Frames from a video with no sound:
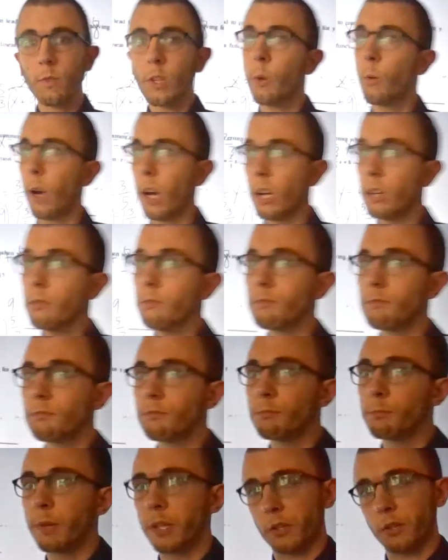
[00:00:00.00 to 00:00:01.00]
Well,
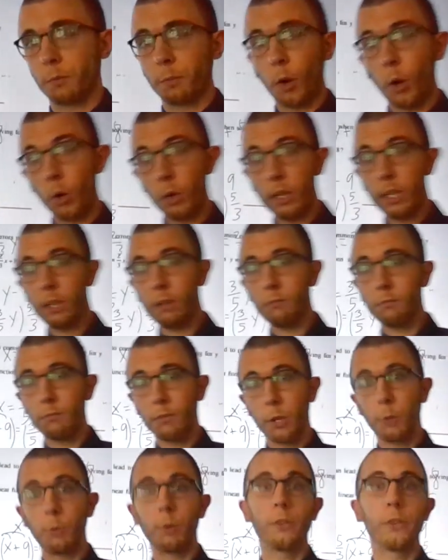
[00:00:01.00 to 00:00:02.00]
Mr. Poley,
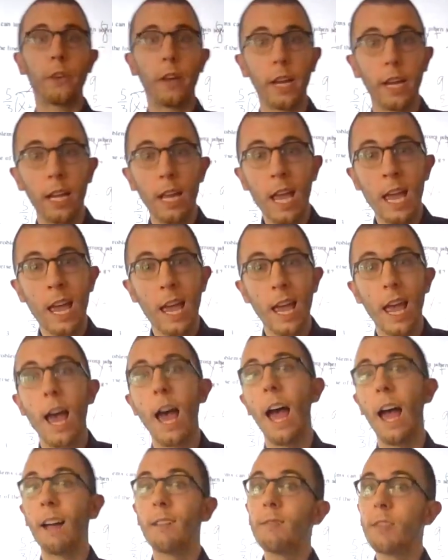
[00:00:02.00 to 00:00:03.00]
you would say,
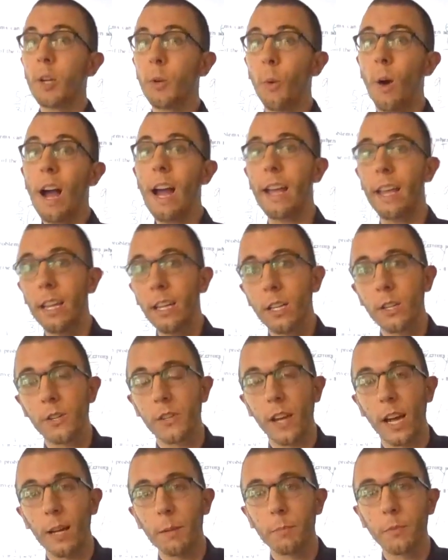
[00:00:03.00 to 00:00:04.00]
every
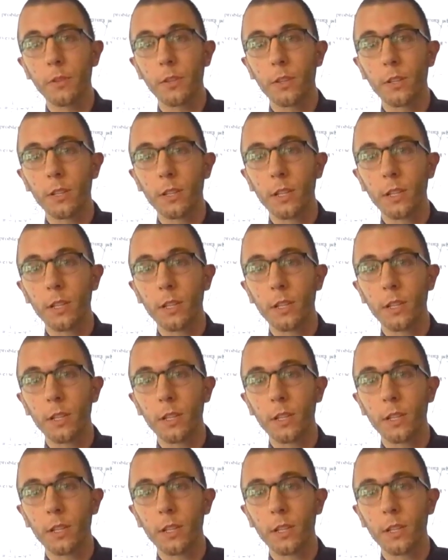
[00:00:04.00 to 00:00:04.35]
y-intercept